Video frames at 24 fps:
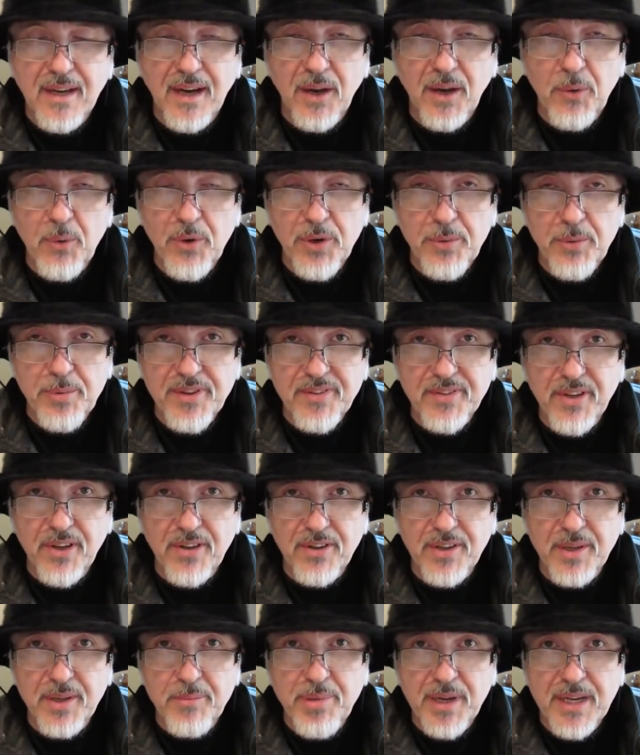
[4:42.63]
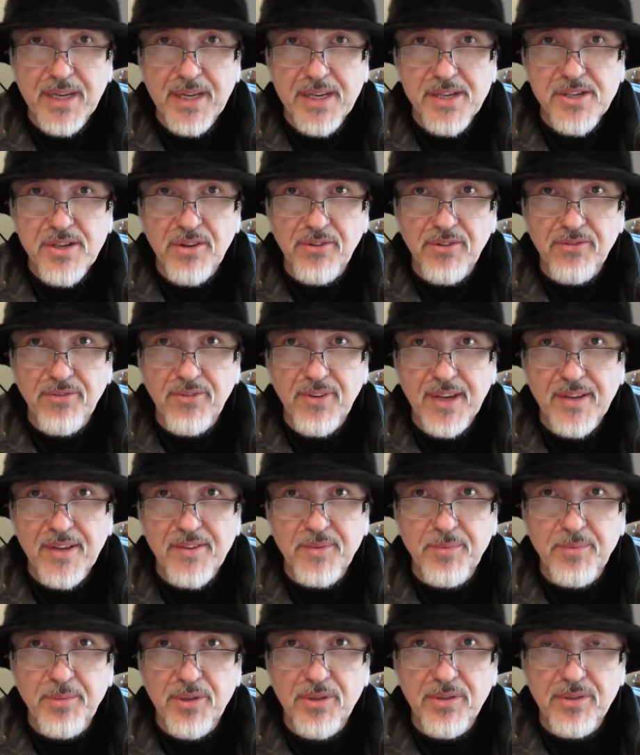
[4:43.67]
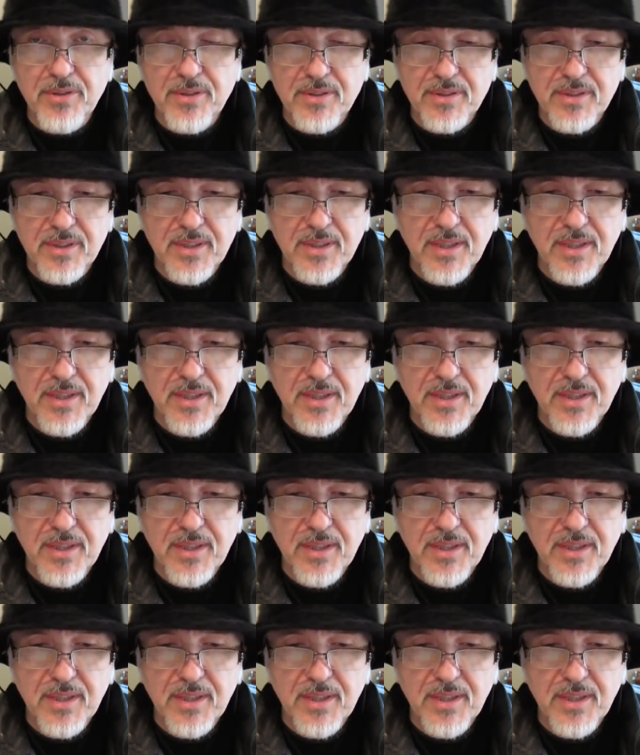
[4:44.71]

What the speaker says: I will be starting a page on Facebook,